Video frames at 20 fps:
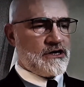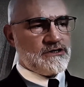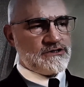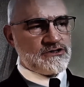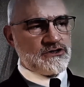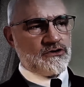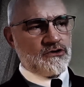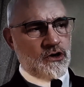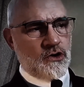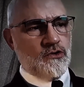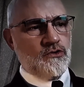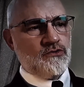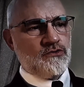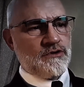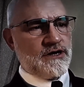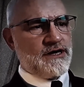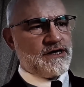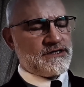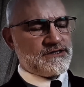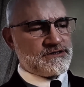is going to own
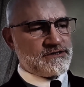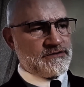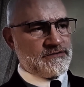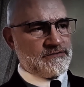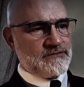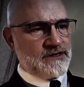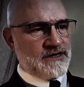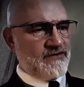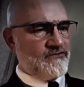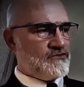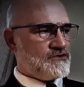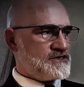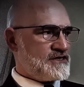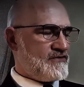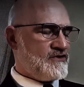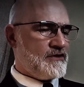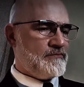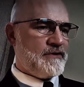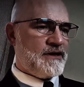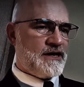Gaza, and everyone's
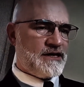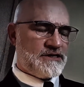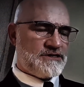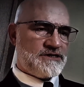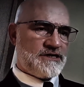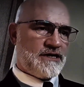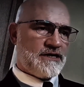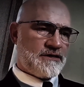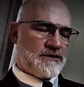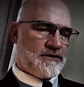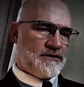having a panic attack.